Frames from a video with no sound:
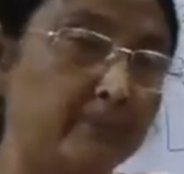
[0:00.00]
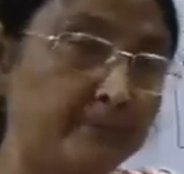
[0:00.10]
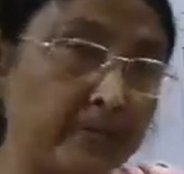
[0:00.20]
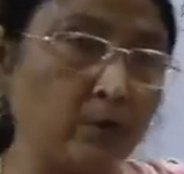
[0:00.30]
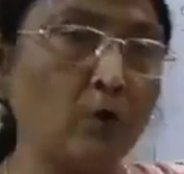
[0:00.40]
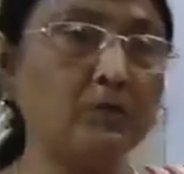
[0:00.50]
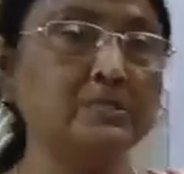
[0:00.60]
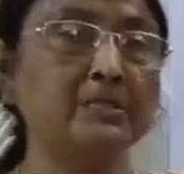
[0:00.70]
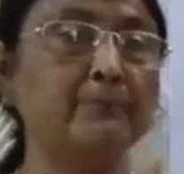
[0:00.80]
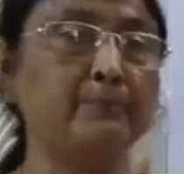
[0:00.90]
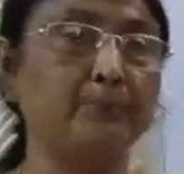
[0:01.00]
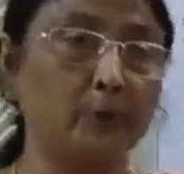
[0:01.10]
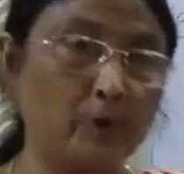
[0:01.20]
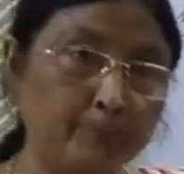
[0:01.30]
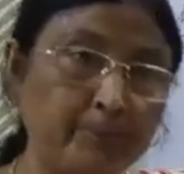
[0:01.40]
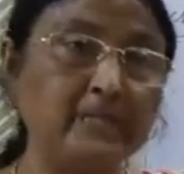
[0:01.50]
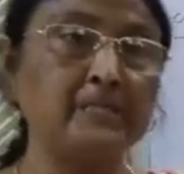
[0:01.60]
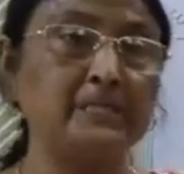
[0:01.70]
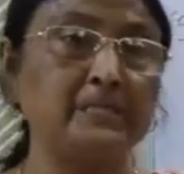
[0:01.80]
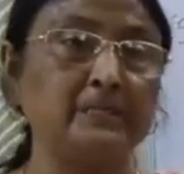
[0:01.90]
Because the
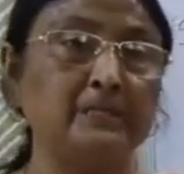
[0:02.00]
property,